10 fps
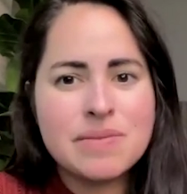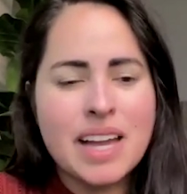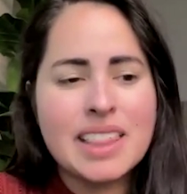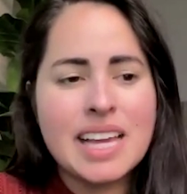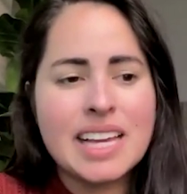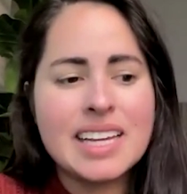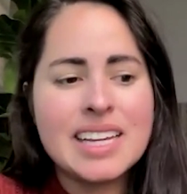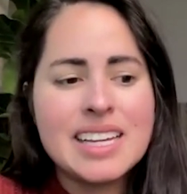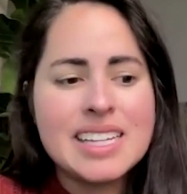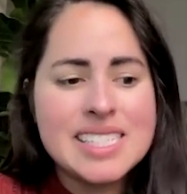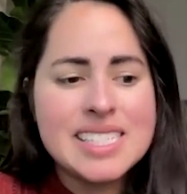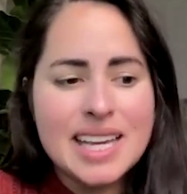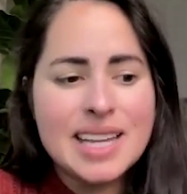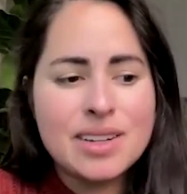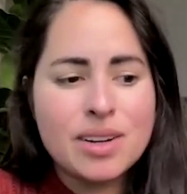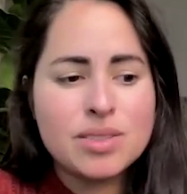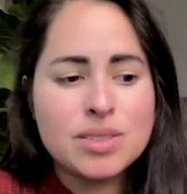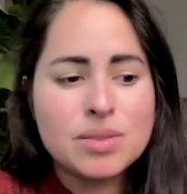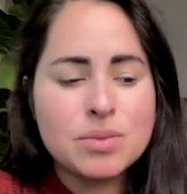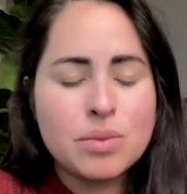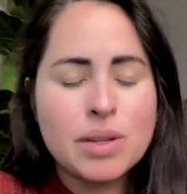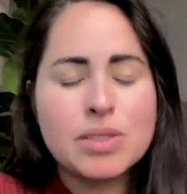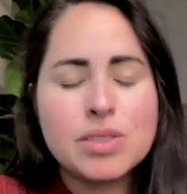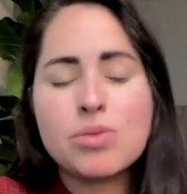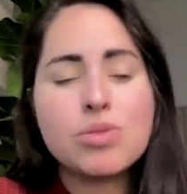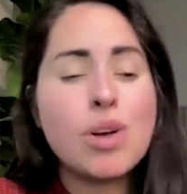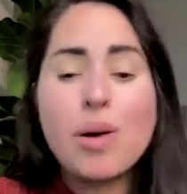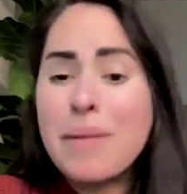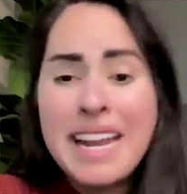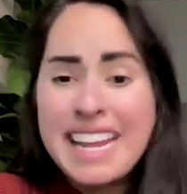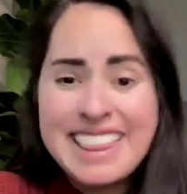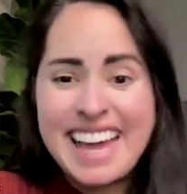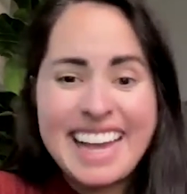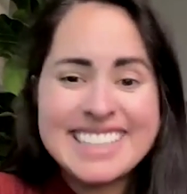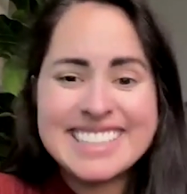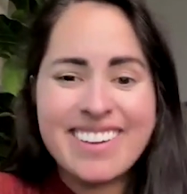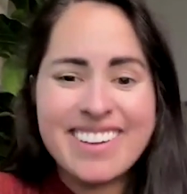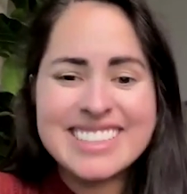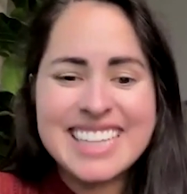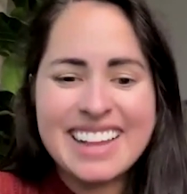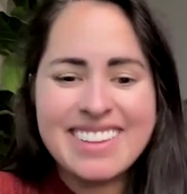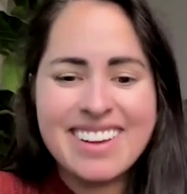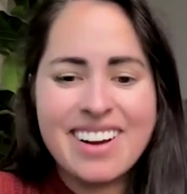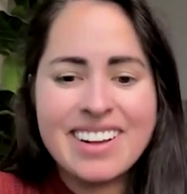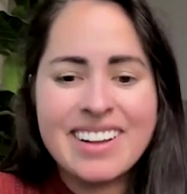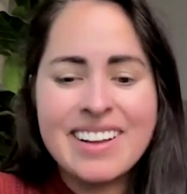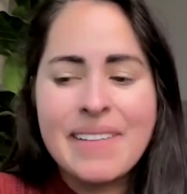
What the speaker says: I think taking notes, we do so many things all day long.